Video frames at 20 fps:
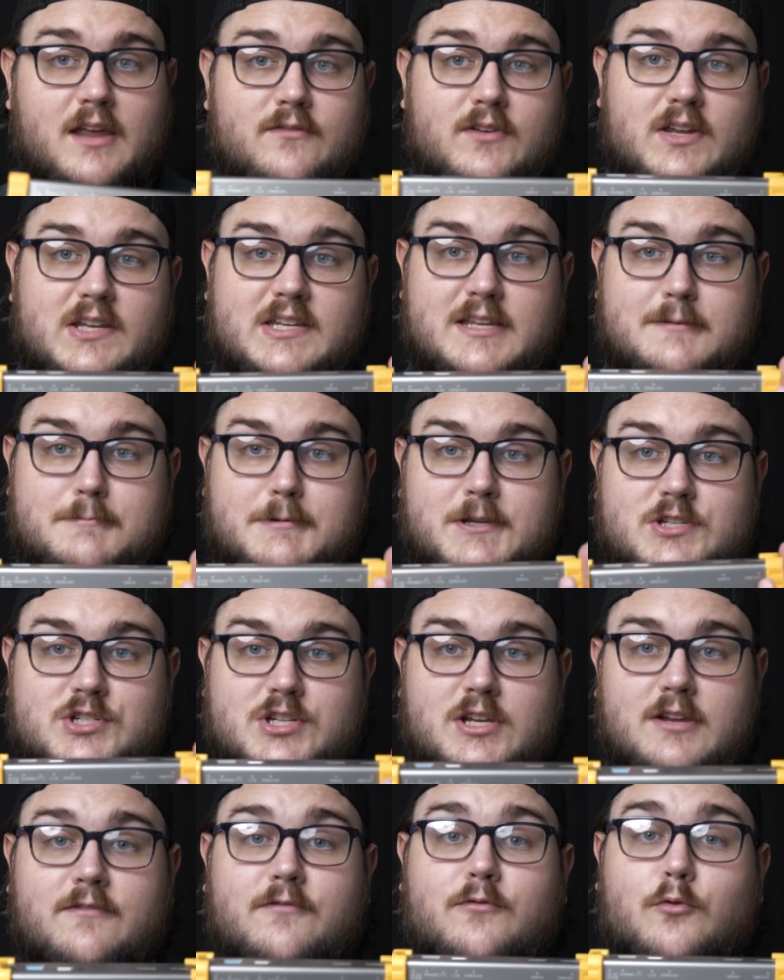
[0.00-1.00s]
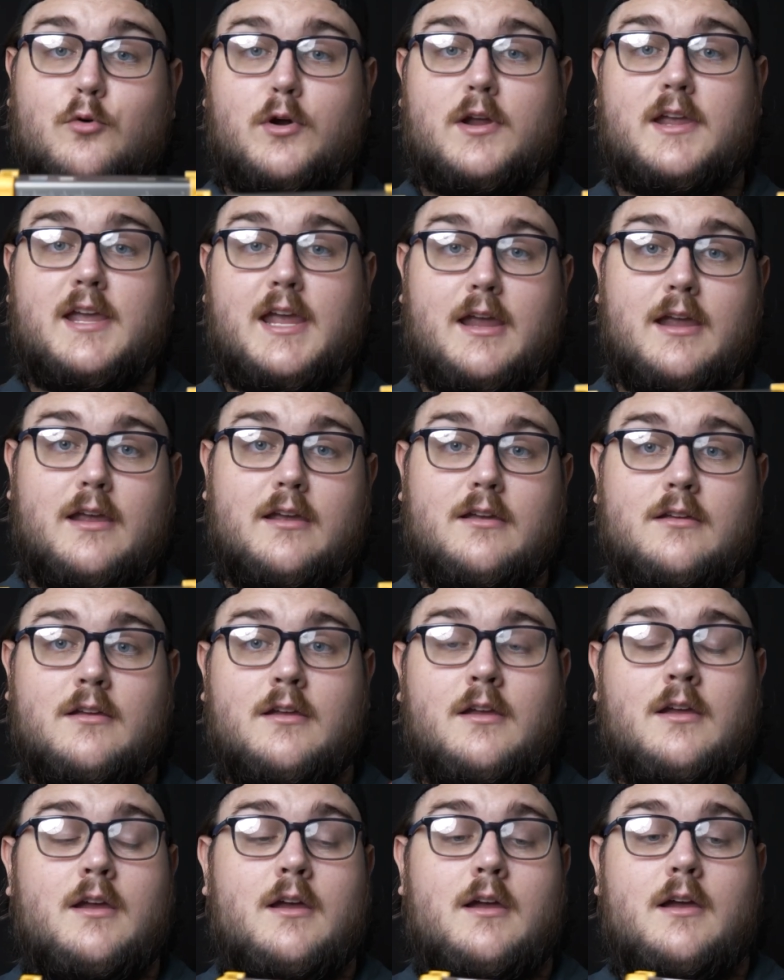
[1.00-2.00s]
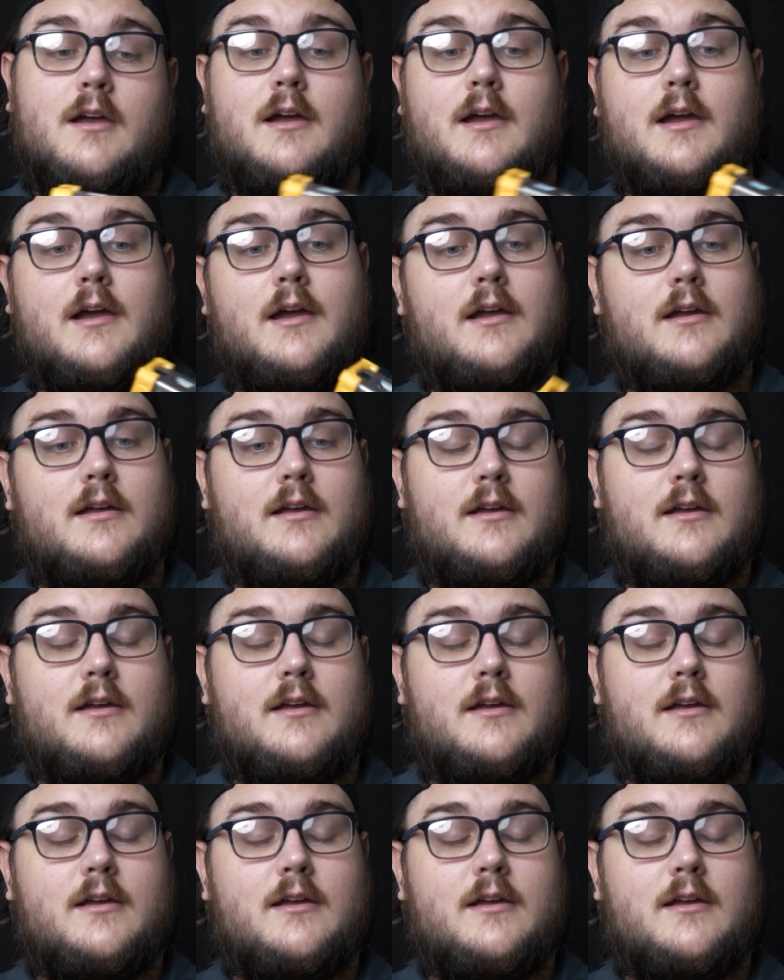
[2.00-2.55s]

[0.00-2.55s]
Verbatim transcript: A V T P G four K. Uh,